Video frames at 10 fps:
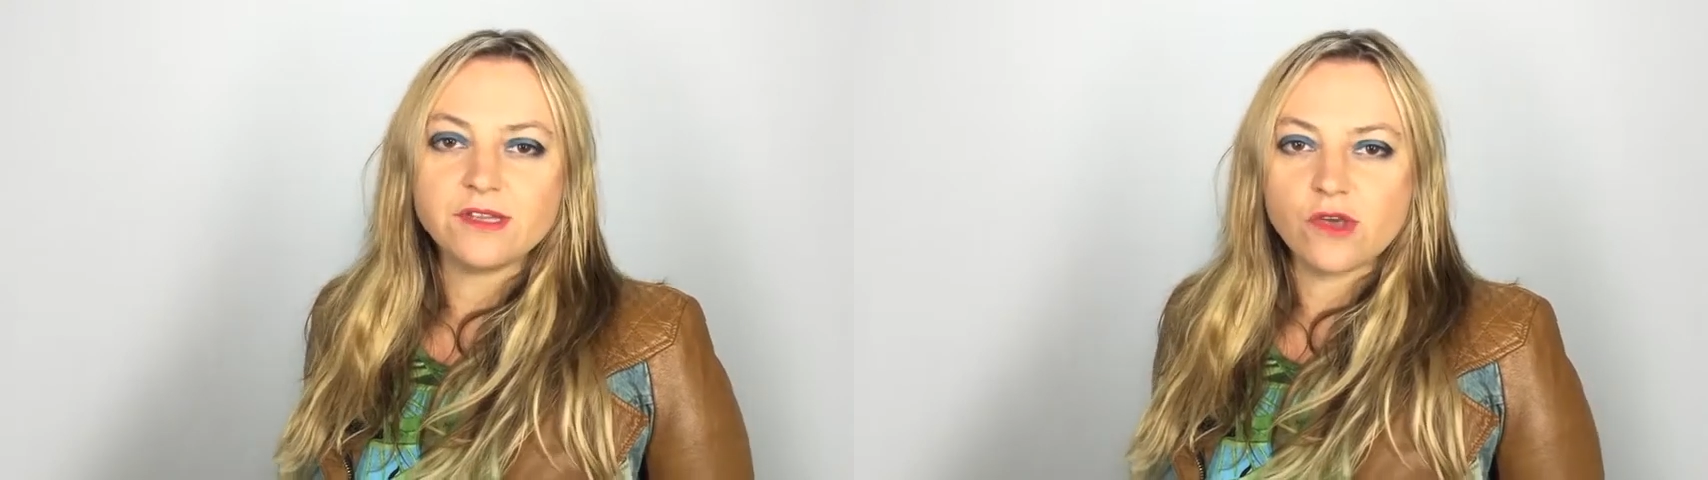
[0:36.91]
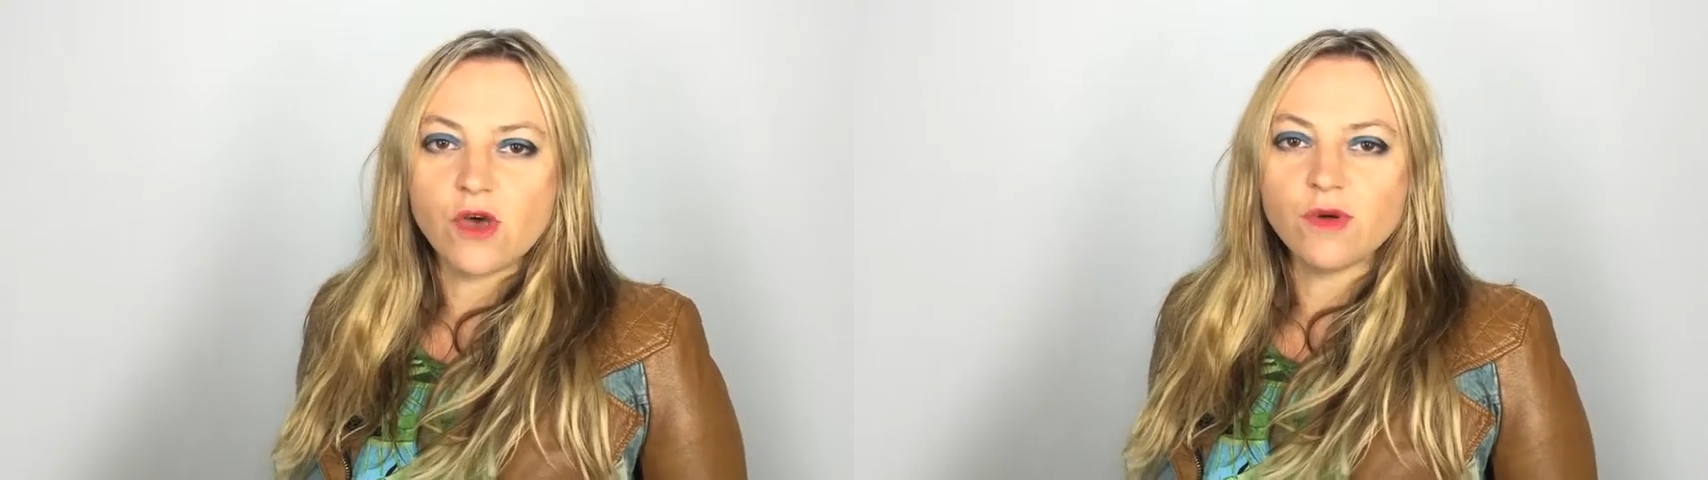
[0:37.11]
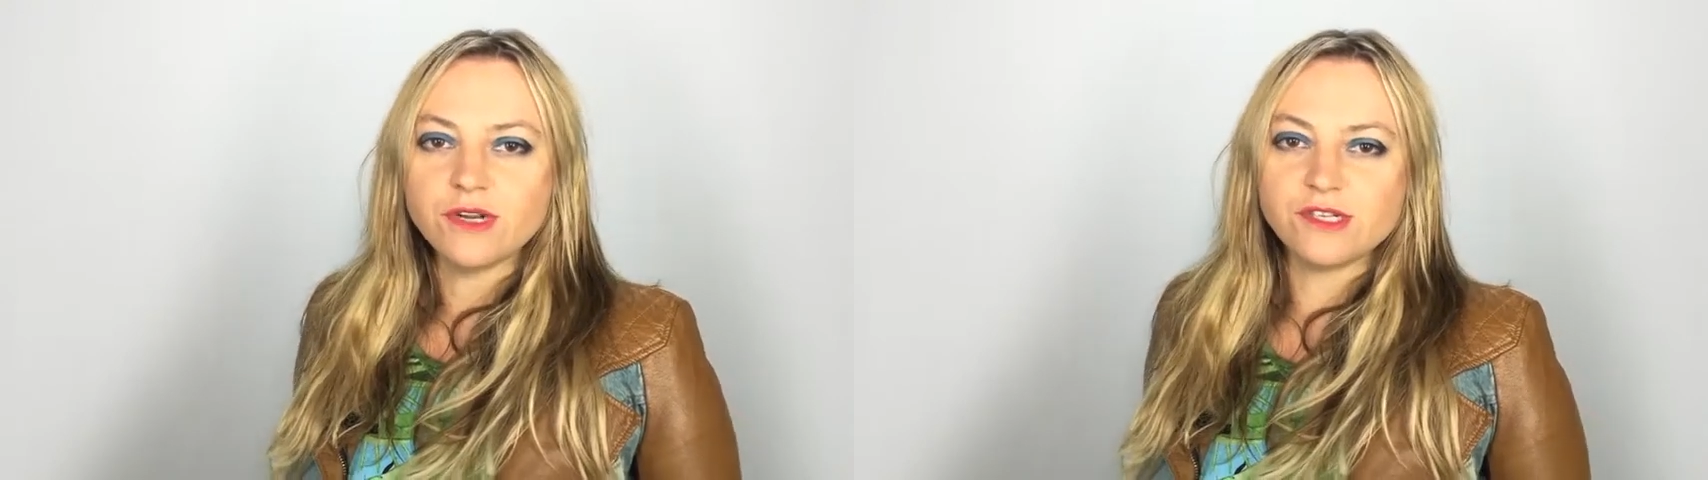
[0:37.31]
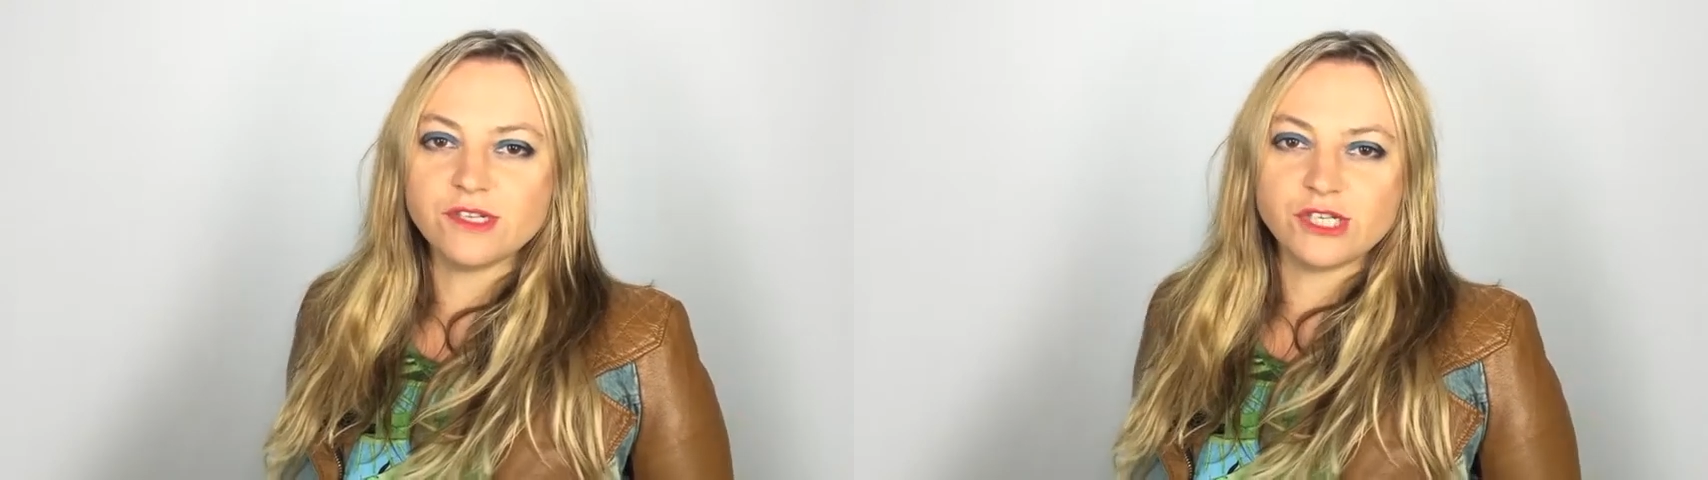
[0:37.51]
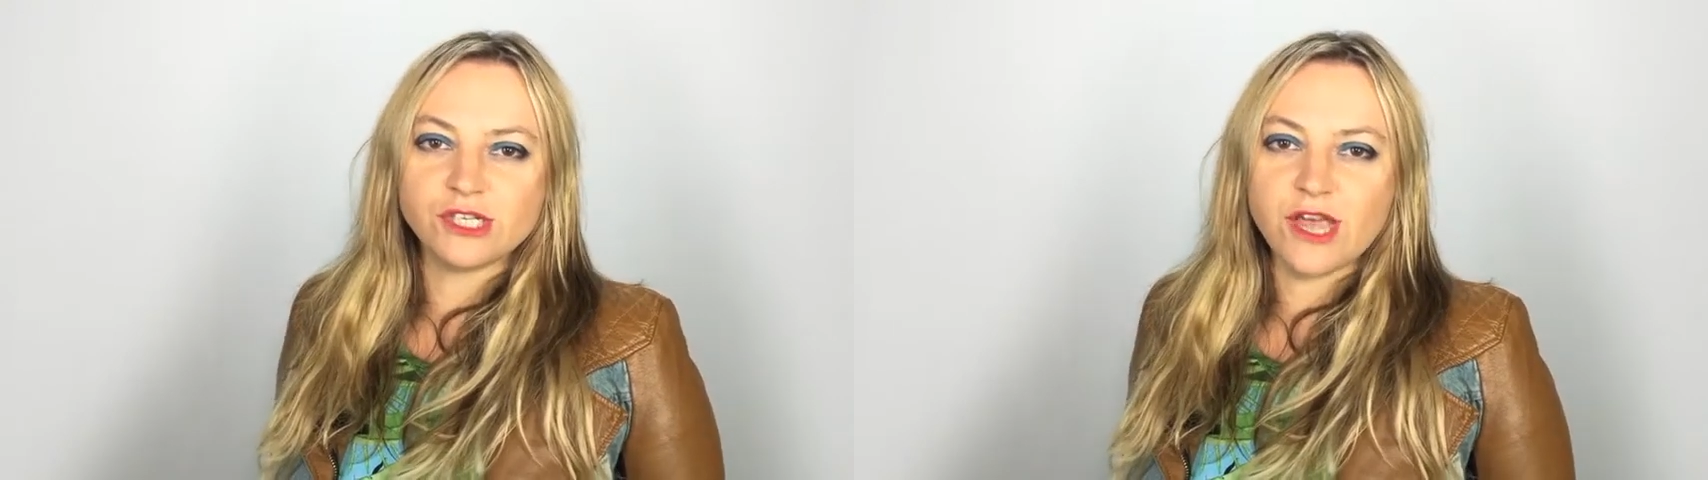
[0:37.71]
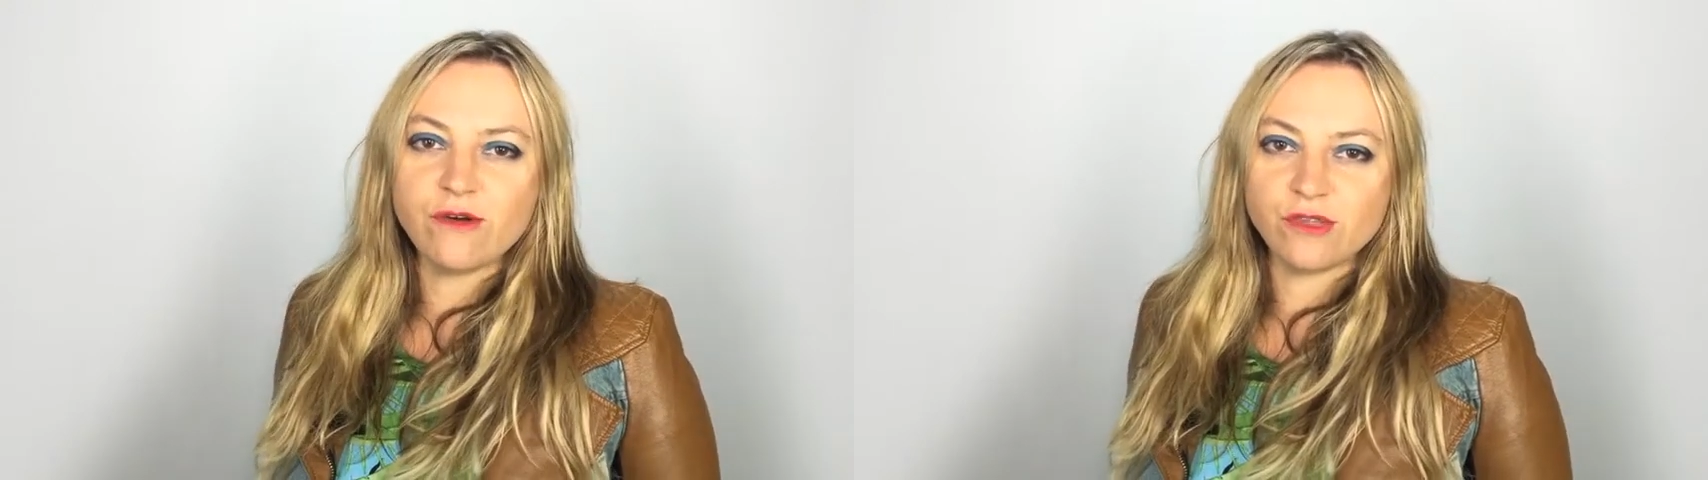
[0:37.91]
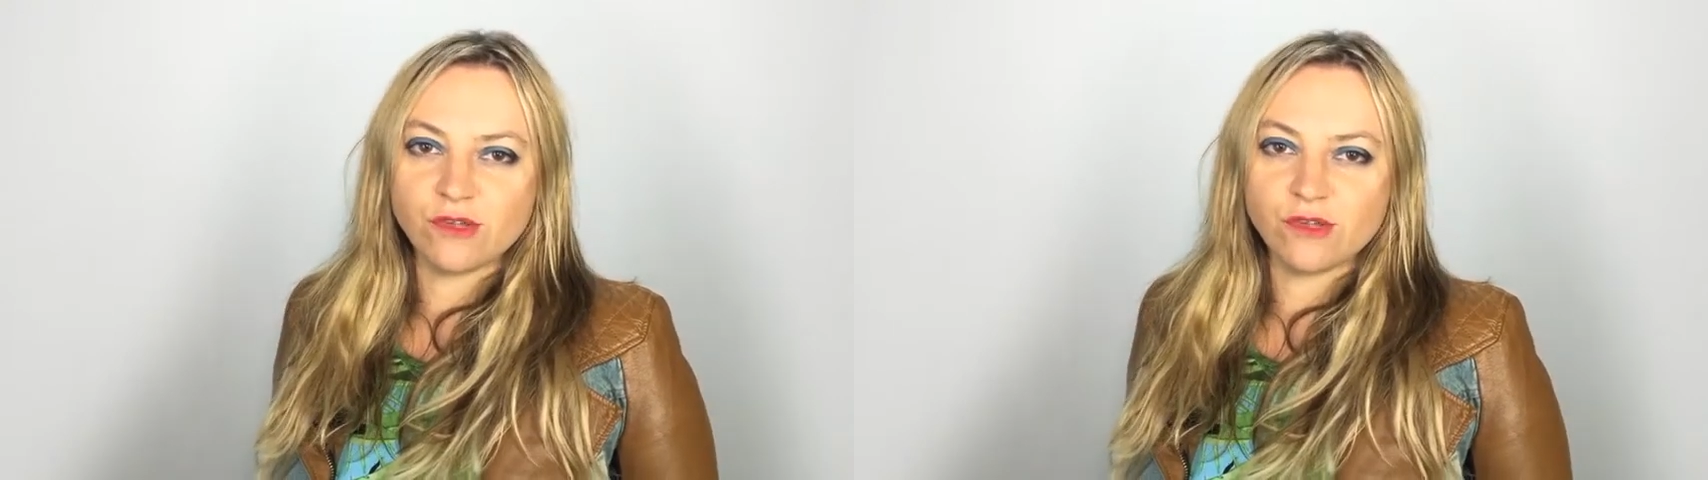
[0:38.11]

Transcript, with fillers: So I wanted to just share with